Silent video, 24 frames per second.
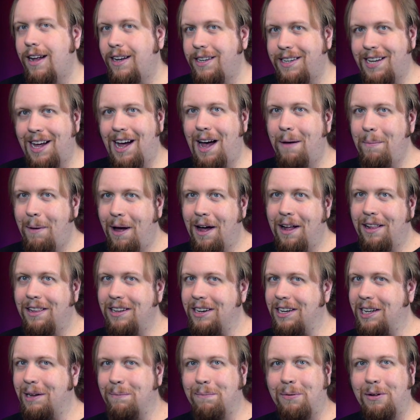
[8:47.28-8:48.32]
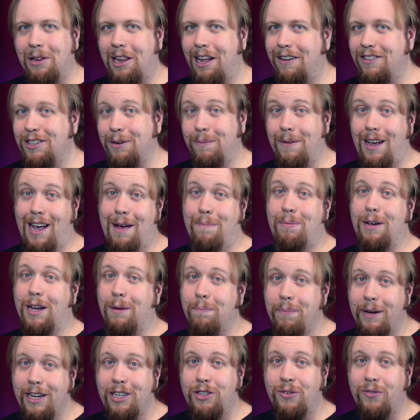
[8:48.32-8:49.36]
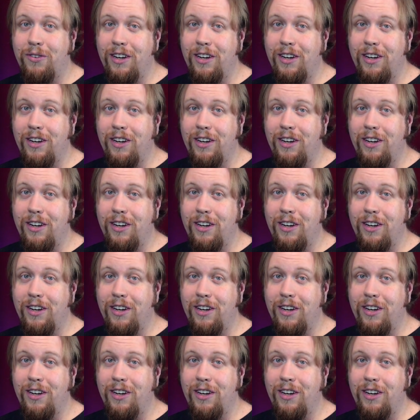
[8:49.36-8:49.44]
Tom Holland can pull off some epic bitch